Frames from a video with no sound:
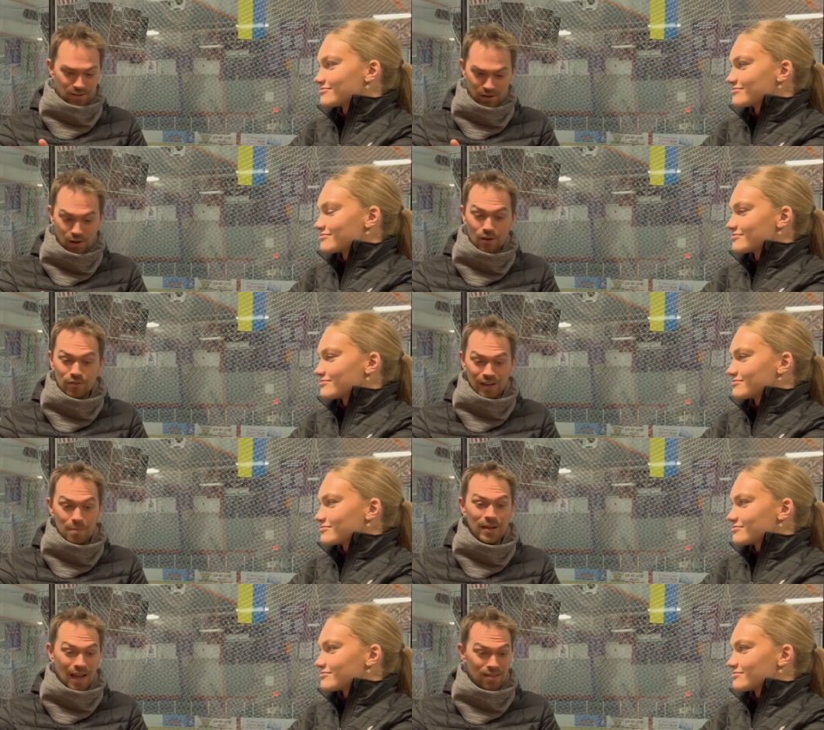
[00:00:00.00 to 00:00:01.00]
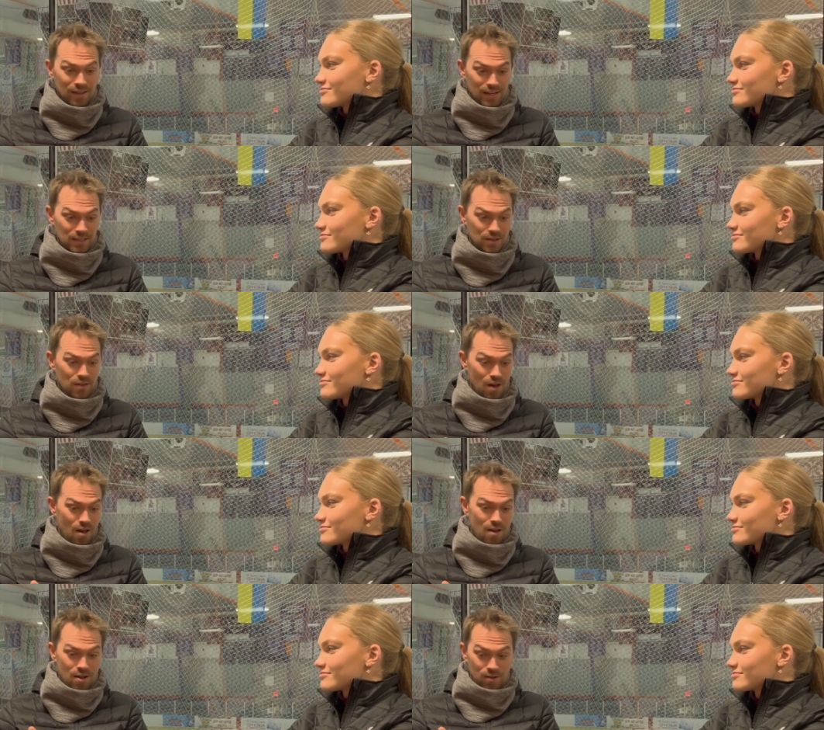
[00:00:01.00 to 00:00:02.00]
Speaker 1: lot of Olympic athletes that
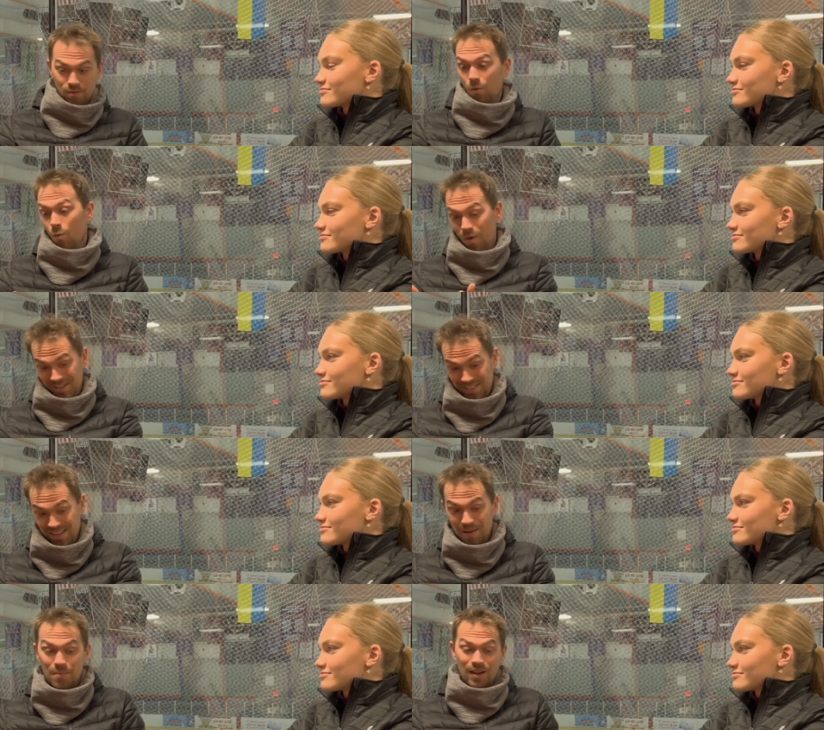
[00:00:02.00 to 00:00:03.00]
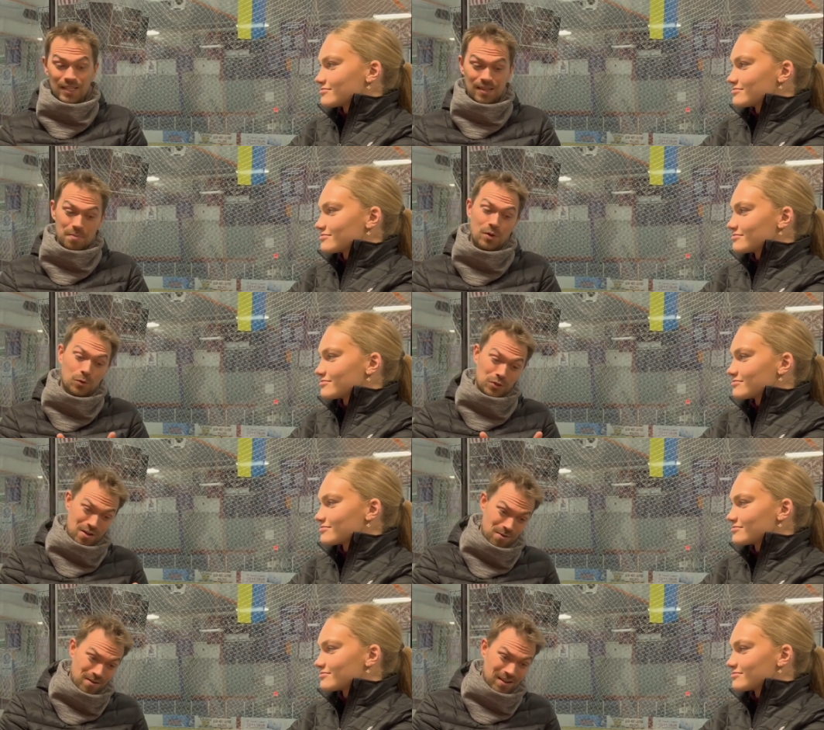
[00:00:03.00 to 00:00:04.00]
went to the Olympics, but also
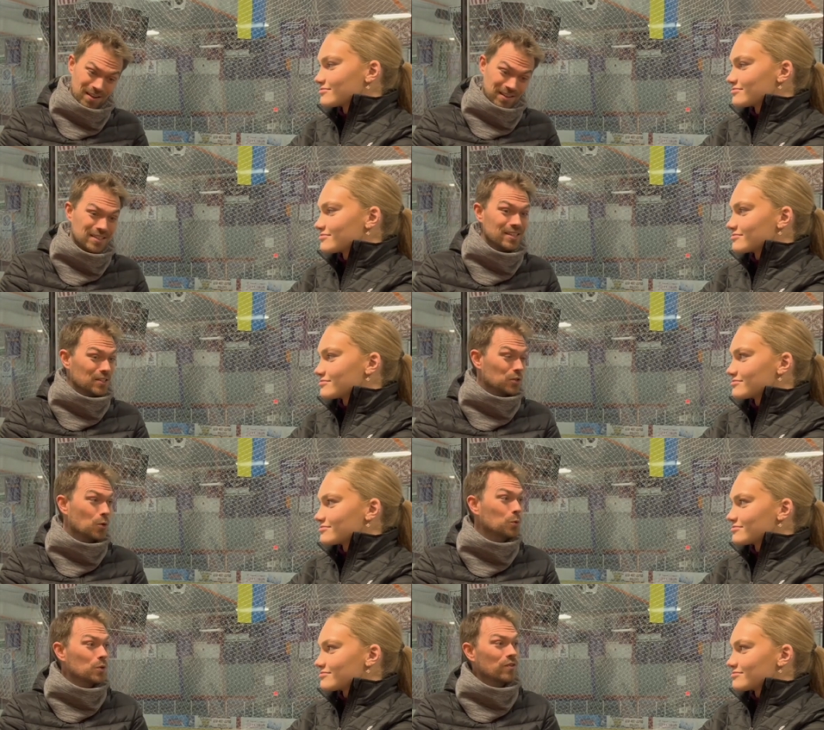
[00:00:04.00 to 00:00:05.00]
did school to a